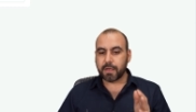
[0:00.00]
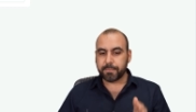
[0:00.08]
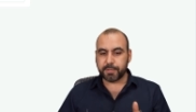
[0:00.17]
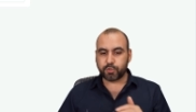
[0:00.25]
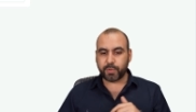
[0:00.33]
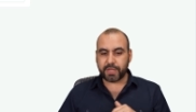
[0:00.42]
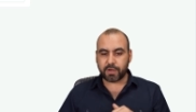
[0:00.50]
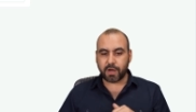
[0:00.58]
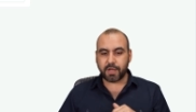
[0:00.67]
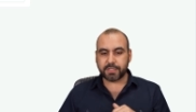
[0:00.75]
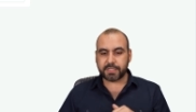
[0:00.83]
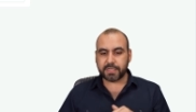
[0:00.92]
between
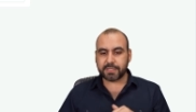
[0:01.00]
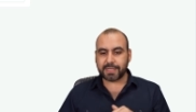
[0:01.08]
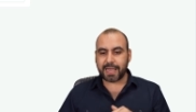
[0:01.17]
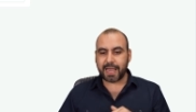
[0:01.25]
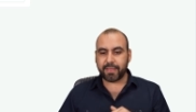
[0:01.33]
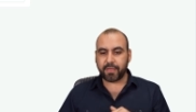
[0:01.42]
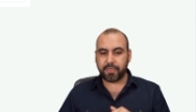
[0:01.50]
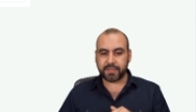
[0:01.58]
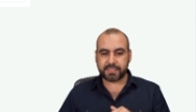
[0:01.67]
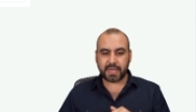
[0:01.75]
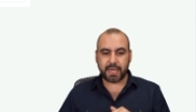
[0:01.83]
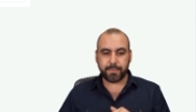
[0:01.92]
content and the
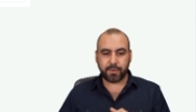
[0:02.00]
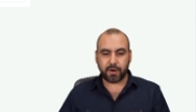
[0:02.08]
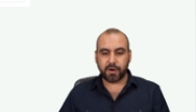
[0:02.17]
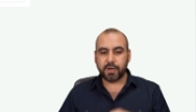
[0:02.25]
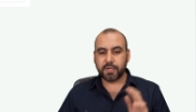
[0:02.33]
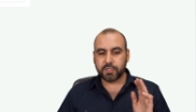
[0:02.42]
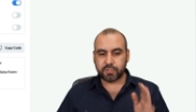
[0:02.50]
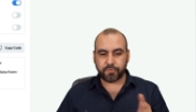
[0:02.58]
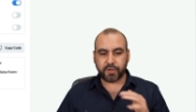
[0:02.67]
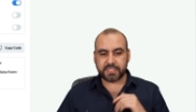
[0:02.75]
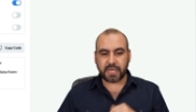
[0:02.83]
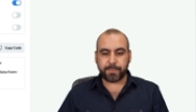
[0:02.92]
sidebar. So
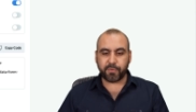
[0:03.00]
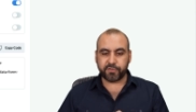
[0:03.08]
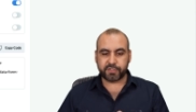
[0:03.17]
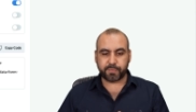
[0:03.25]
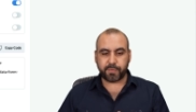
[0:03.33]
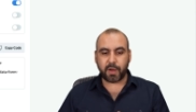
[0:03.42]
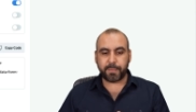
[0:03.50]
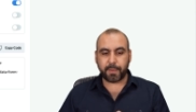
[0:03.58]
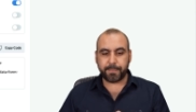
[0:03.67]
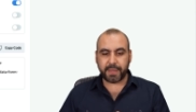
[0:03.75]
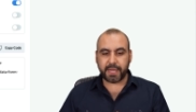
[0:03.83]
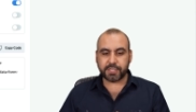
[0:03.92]
for example, so pop
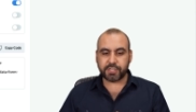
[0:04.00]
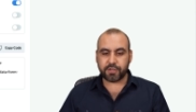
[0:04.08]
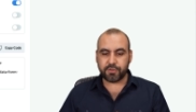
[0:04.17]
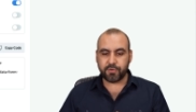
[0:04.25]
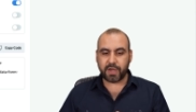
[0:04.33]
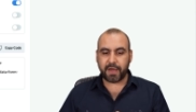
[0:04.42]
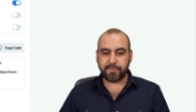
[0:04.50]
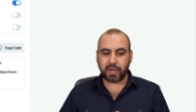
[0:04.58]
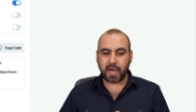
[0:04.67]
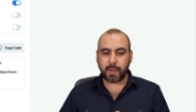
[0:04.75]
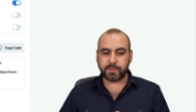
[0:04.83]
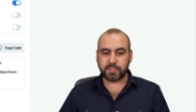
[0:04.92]
up page, you have the
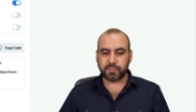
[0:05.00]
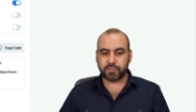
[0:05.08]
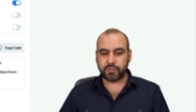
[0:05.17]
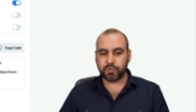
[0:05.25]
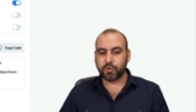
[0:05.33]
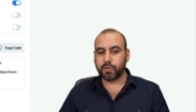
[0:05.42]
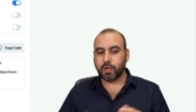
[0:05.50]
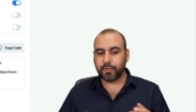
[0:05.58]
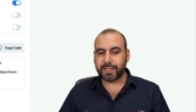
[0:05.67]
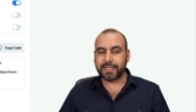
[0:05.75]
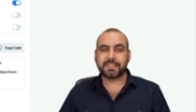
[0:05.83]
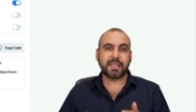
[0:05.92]
options to
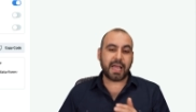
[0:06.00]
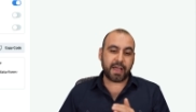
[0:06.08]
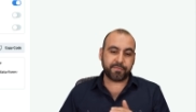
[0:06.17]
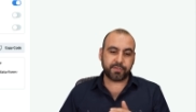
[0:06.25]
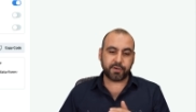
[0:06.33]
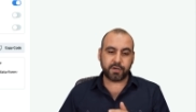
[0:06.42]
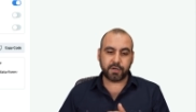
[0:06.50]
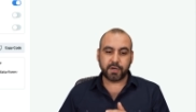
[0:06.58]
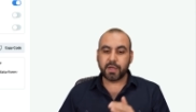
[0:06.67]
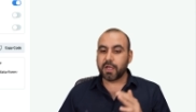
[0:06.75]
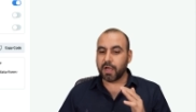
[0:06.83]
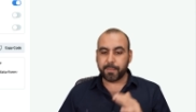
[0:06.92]
load this after
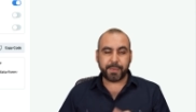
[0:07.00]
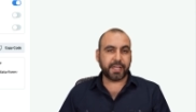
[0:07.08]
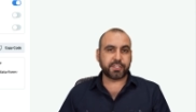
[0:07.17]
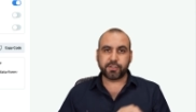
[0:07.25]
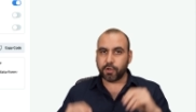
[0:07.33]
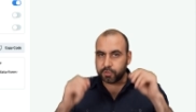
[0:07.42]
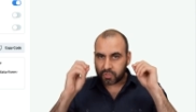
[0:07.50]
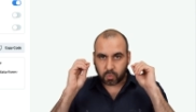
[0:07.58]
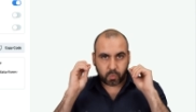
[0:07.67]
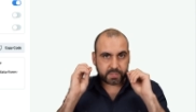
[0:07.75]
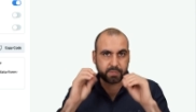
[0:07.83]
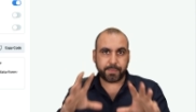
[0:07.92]
a page load. So
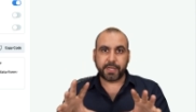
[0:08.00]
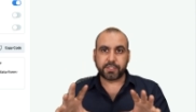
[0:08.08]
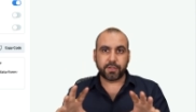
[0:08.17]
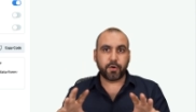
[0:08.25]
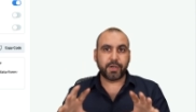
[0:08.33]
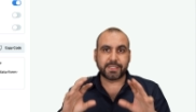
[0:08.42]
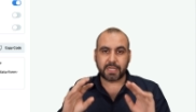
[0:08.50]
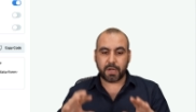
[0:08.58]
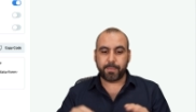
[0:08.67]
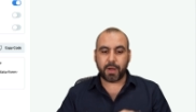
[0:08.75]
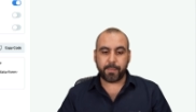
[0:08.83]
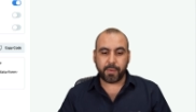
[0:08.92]
once the page load, it's going to
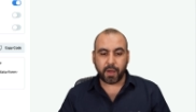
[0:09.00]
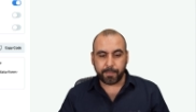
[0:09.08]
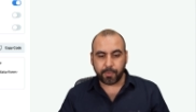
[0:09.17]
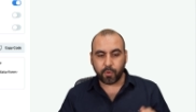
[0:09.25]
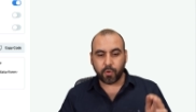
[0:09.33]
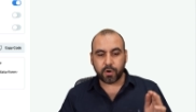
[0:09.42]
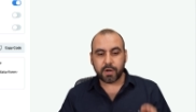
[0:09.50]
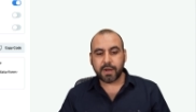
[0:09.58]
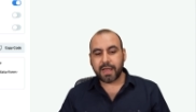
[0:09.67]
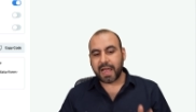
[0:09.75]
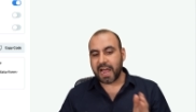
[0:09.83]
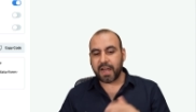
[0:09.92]
pop up or
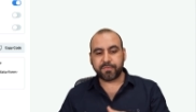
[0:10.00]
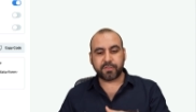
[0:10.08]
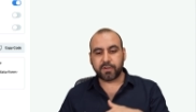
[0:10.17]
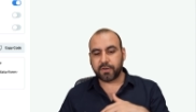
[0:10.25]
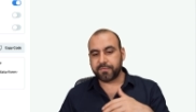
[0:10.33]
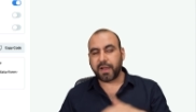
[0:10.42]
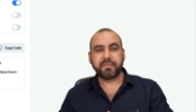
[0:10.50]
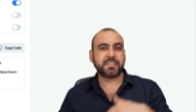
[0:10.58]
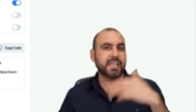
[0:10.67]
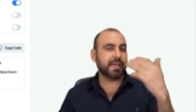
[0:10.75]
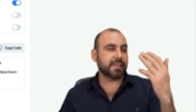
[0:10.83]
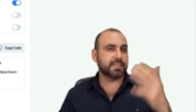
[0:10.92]
after 5
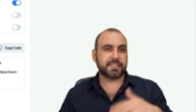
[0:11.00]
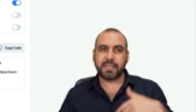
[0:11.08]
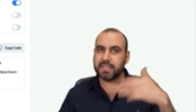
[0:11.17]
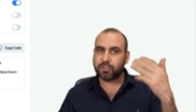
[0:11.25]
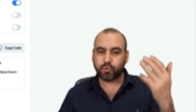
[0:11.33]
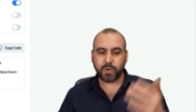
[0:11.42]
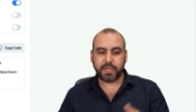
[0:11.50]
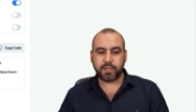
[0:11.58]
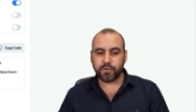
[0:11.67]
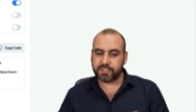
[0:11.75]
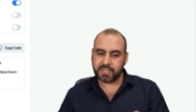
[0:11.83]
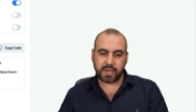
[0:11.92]
seconds, 10, 20,
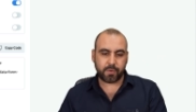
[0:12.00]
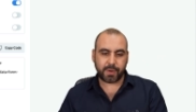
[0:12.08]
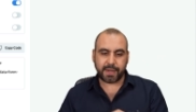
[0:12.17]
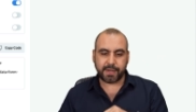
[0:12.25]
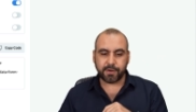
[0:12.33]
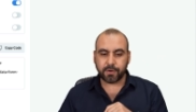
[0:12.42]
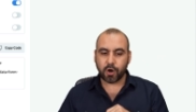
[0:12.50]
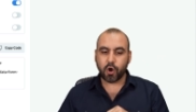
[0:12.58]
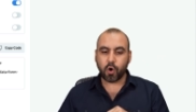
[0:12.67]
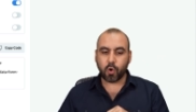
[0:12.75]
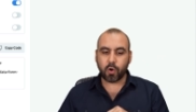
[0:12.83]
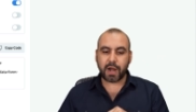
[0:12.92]
you set it right here,
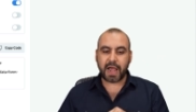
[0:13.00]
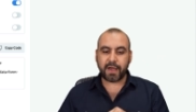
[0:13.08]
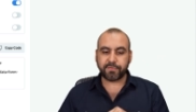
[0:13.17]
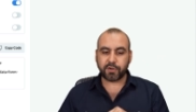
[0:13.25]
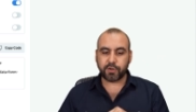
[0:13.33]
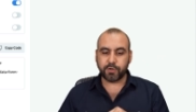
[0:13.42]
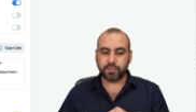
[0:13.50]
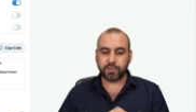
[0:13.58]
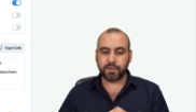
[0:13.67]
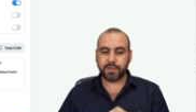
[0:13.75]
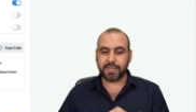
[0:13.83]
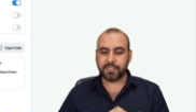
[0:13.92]
or after
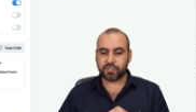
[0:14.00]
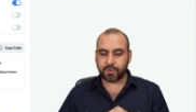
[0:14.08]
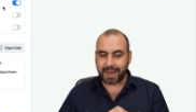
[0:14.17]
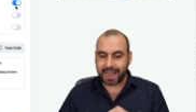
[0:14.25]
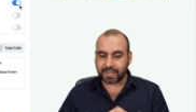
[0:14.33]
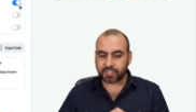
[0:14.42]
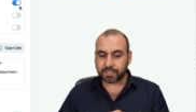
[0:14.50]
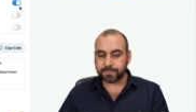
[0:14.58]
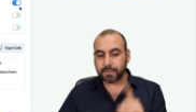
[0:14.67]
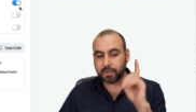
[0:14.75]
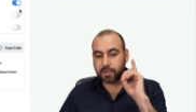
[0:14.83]
user interaction,